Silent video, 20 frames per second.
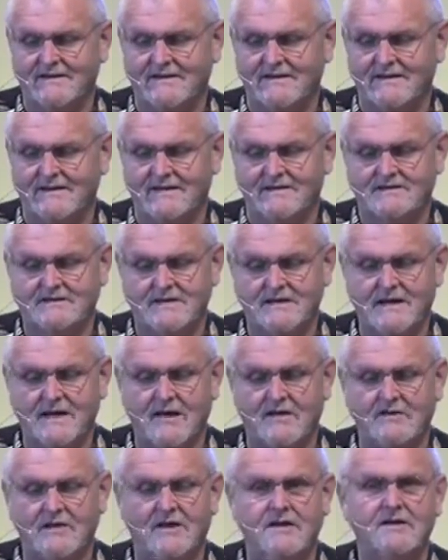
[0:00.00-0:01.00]
And see
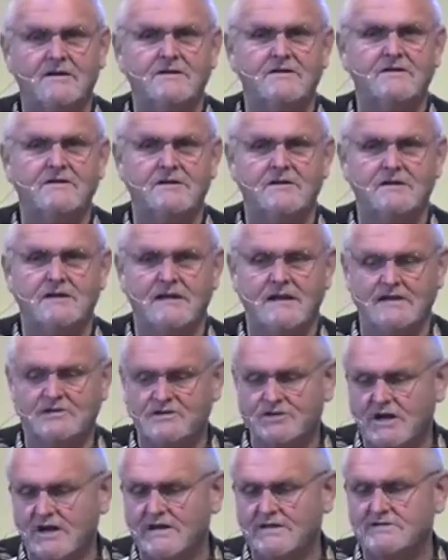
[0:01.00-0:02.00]
how it
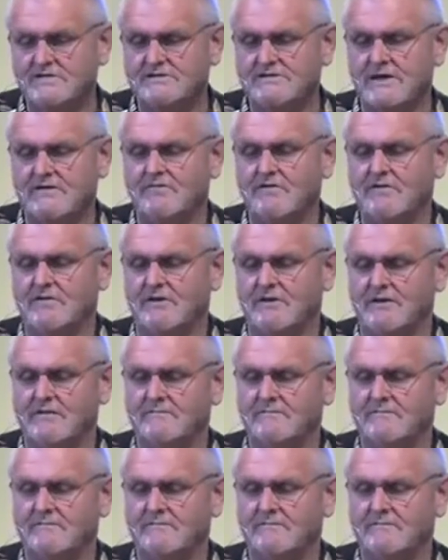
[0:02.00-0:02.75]
changes everything.